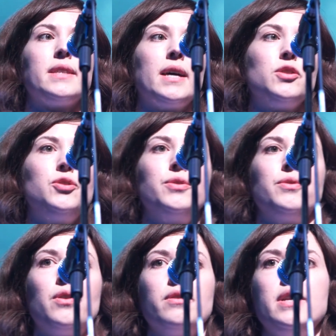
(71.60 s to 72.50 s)
that do
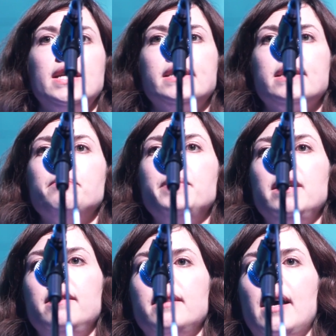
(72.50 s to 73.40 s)
not need to
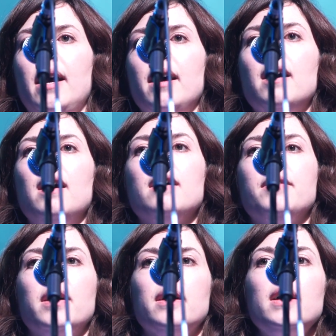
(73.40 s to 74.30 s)
be there.
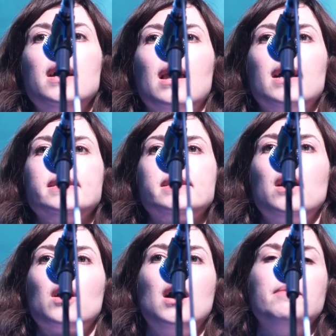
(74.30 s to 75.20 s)
The lights
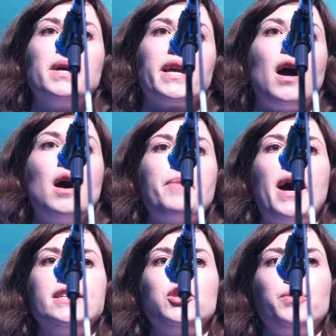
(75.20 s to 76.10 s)
coming up
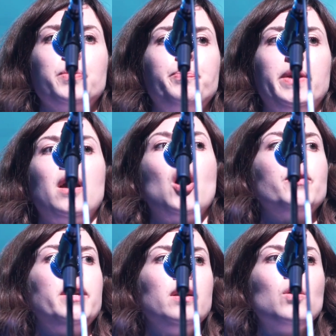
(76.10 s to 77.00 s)
and you'll be
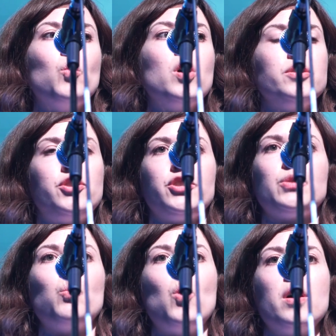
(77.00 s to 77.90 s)
only one,
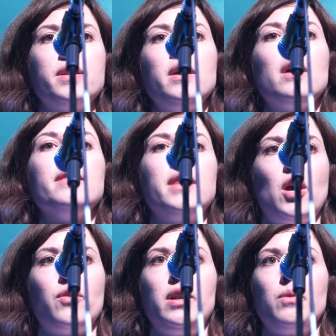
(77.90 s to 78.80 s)
just one,
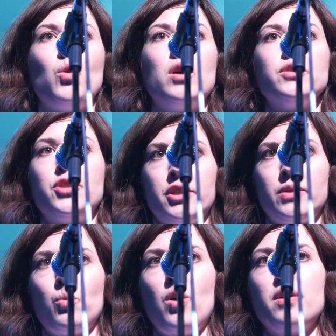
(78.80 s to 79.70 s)
the only one,
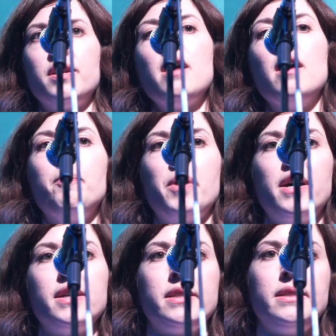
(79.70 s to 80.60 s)
just one. A
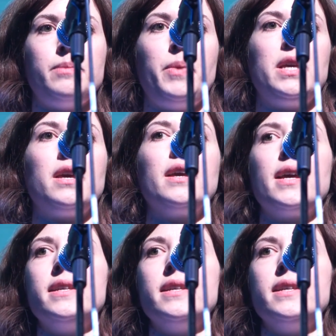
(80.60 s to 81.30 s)
person speaking